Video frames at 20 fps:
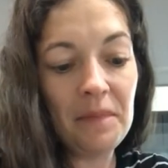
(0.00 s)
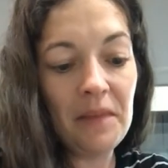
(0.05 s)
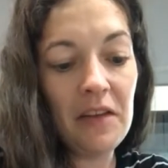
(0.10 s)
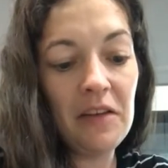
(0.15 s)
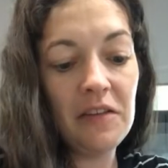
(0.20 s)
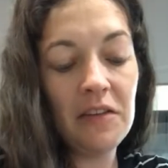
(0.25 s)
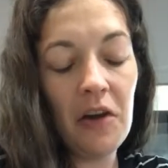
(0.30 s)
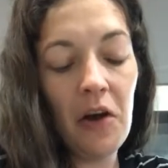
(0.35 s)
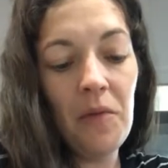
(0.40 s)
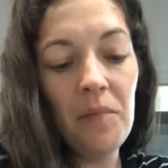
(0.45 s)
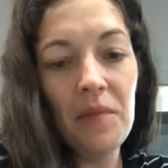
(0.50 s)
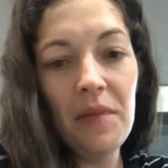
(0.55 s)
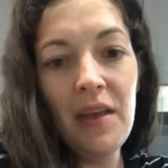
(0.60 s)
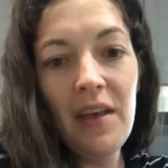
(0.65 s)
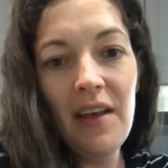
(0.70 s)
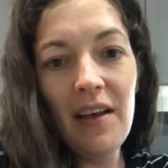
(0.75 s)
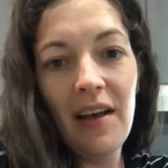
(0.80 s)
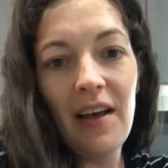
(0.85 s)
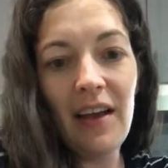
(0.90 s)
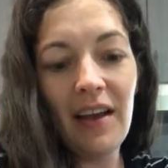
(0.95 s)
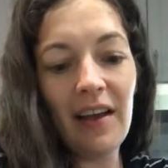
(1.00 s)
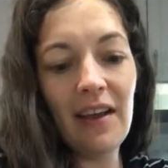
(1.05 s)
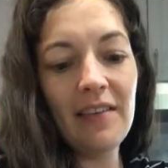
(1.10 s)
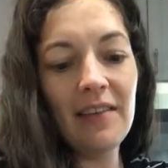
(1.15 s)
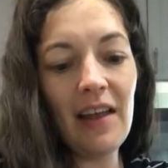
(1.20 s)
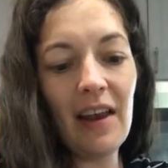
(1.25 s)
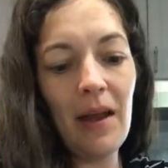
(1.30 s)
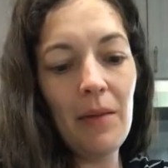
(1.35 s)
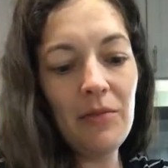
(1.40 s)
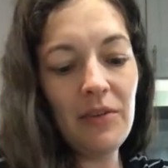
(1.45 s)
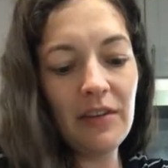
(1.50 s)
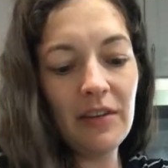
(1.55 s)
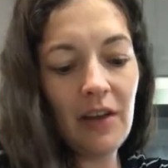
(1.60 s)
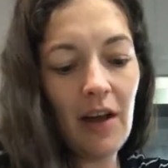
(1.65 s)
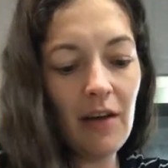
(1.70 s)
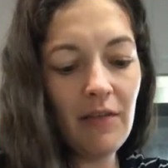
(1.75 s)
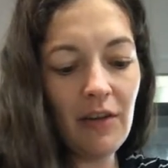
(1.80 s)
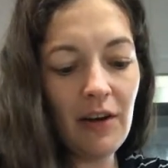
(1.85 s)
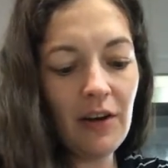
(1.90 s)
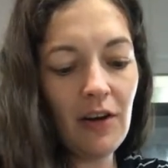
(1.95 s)
So like I said, I'm just
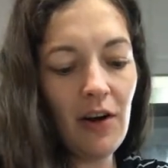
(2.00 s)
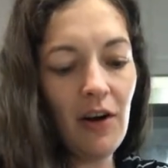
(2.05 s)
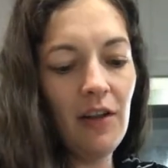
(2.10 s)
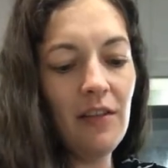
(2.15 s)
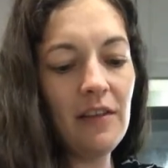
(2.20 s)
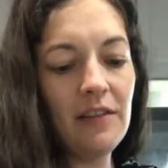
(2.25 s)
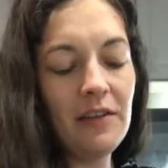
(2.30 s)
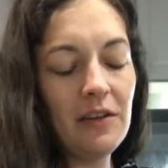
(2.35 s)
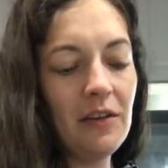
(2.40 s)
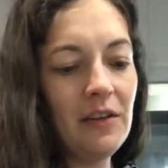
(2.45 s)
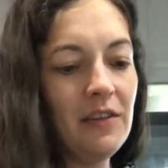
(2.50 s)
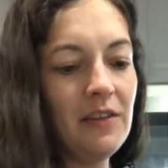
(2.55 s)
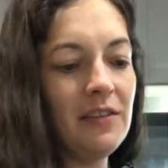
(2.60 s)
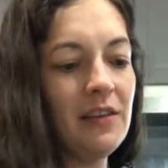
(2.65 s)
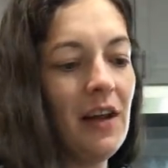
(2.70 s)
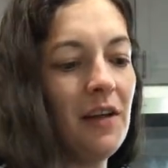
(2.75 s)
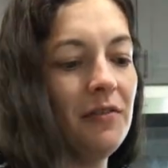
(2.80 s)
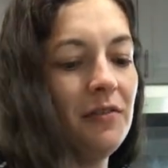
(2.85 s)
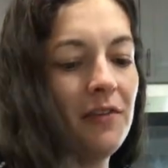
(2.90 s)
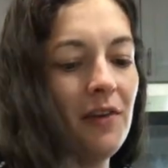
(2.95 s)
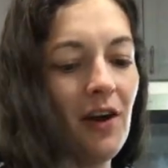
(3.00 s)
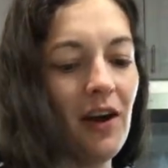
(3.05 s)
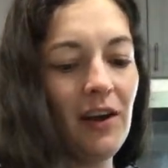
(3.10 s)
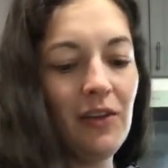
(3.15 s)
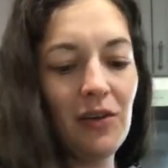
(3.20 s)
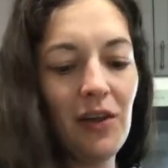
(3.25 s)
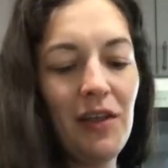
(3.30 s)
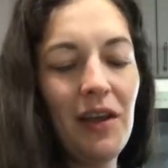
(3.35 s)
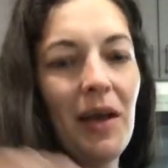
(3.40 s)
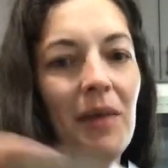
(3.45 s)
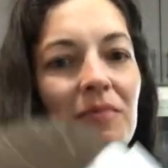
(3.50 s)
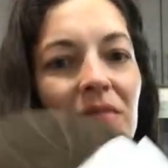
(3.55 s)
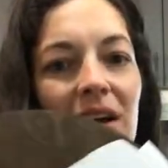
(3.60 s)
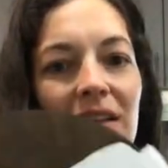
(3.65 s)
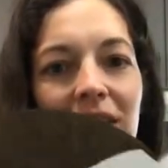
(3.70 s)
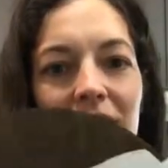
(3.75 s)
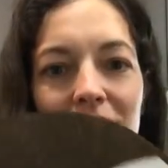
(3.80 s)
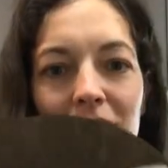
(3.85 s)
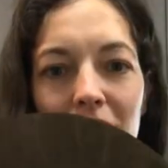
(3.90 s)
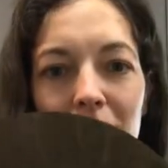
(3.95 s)
covering all this little stuff. All right, so I think I'm
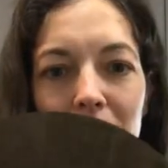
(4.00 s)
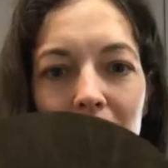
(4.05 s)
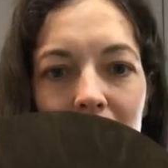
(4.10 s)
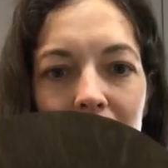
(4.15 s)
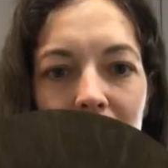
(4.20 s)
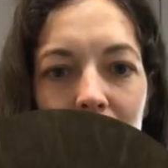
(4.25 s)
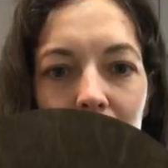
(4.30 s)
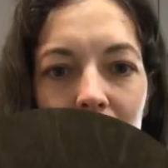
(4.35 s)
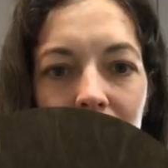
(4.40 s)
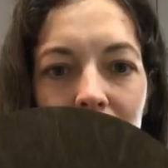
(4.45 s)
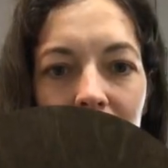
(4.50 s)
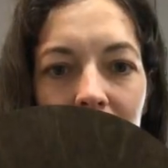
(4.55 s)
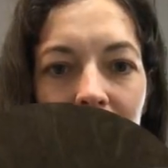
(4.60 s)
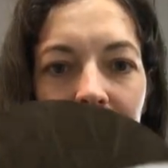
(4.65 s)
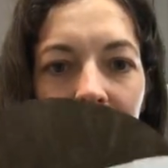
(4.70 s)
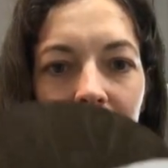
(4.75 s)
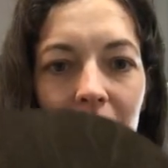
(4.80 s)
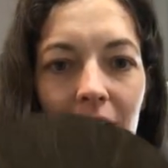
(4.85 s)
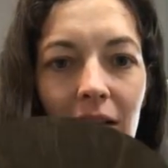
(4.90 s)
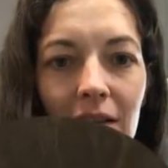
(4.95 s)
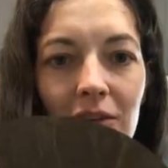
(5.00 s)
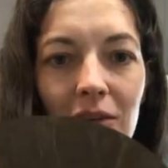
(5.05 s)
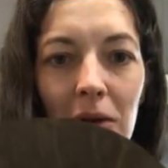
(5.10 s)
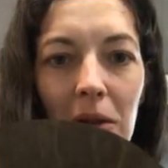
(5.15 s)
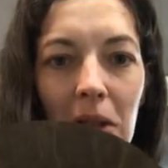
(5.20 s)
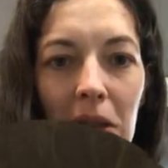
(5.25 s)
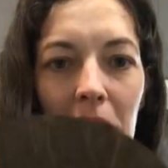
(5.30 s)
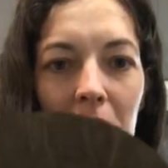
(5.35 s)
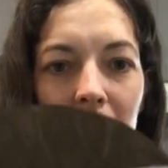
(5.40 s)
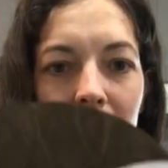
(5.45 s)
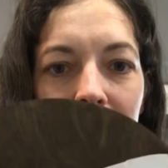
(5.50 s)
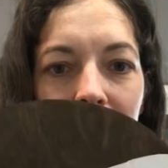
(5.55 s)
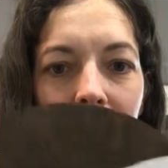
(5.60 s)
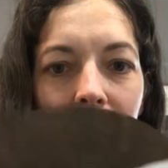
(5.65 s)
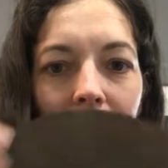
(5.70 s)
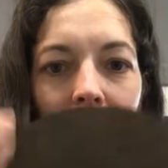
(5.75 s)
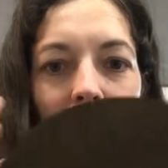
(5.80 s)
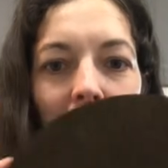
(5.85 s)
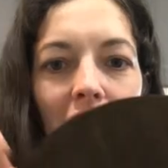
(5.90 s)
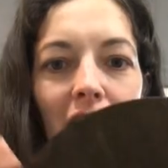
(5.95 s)
finally done messing with it. Okay, so lots of
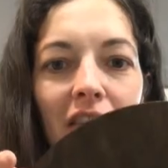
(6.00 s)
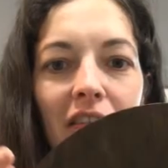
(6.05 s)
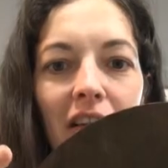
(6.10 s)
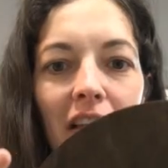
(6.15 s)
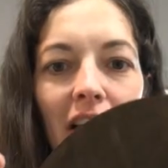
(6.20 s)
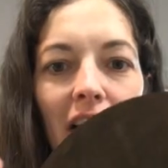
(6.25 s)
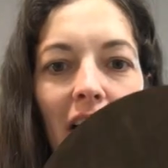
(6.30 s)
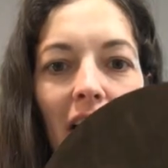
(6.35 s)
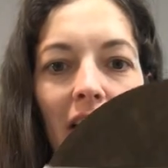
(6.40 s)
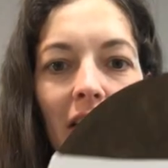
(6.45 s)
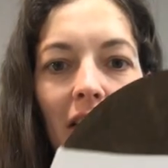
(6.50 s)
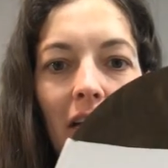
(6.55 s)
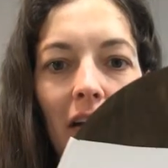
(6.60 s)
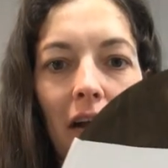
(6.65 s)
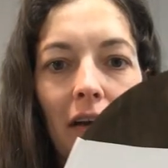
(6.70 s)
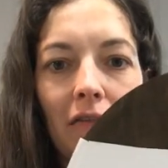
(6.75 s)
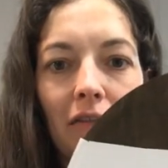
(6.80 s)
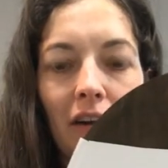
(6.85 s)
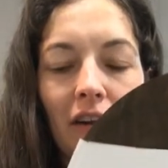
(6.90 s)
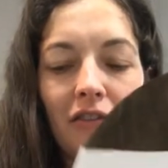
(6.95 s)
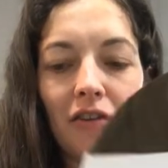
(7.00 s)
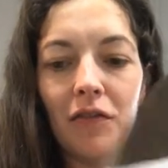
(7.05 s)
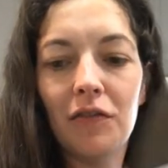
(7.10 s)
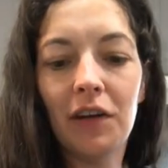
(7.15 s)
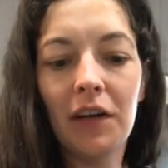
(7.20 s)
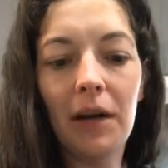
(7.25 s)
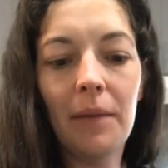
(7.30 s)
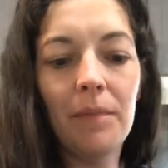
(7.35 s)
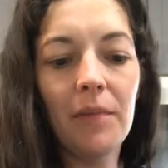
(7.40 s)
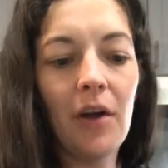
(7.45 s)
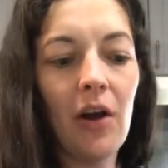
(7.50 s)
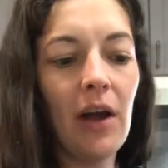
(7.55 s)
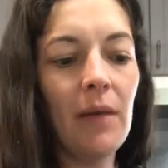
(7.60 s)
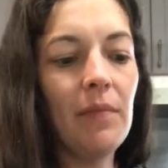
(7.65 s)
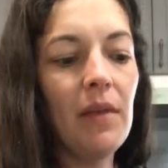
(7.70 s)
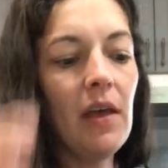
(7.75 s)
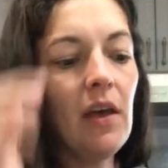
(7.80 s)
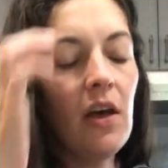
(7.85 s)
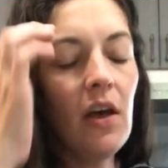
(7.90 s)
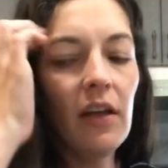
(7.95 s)
coverage over here. All right,
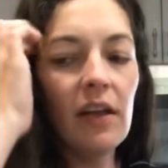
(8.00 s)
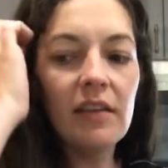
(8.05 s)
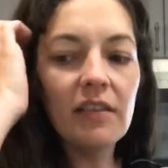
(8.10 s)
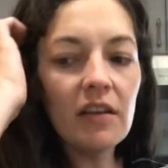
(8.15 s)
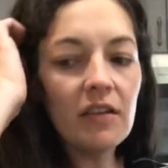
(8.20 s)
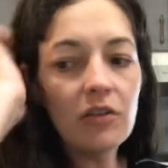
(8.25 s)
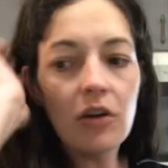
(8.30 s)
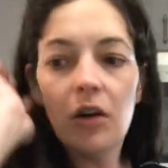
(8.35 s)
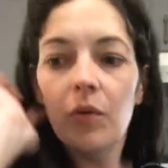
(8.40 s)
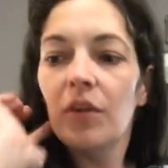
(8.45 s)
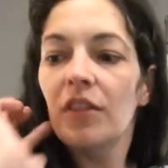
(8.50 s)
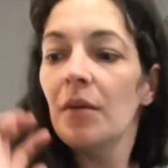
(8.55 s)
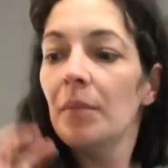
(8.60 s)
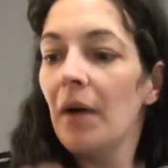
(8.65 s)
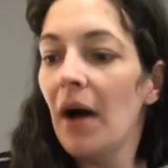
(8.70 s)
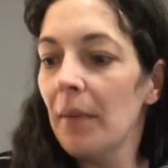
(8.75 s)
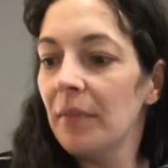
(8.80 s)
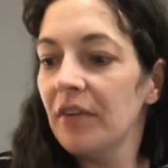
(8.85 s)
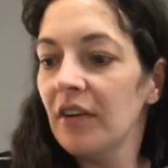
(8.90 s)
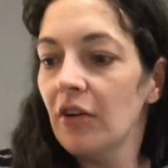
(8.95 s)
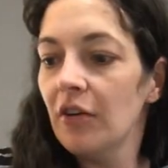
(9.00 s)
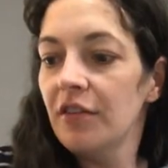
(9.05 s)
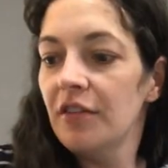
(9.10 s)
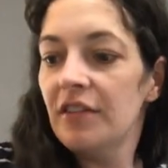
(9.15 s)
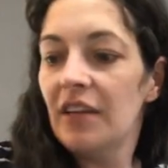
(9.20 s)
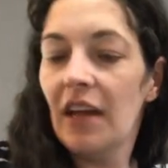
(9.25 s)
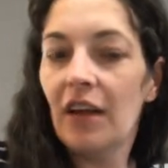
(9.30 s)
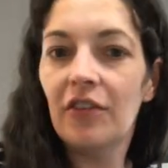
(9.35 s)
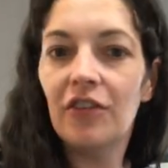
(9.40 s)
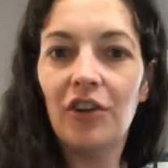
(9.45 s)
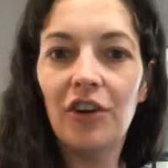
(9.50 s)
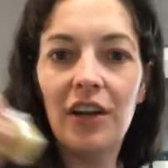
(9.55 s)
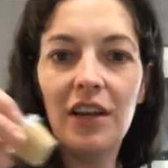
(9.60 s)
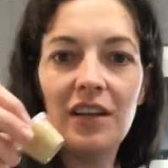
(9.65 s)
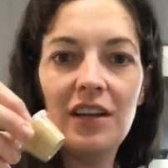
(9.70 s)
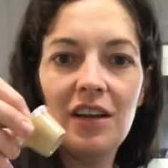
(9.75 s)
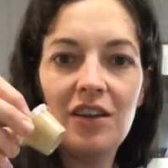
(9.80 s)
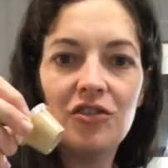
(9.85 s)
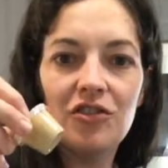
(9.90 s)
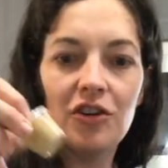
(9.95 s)
let's get started with the popsicle stick. So you're gonna
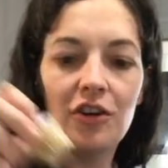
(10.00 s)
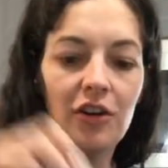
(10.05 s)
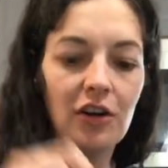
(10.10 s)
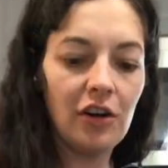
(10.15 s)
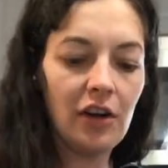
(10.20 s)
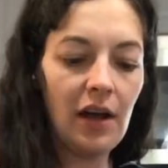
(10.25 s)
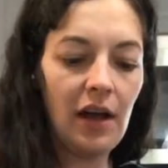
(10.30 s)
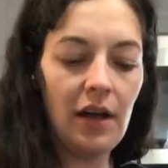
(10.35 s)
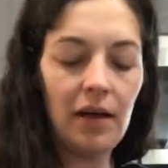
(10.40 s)
need your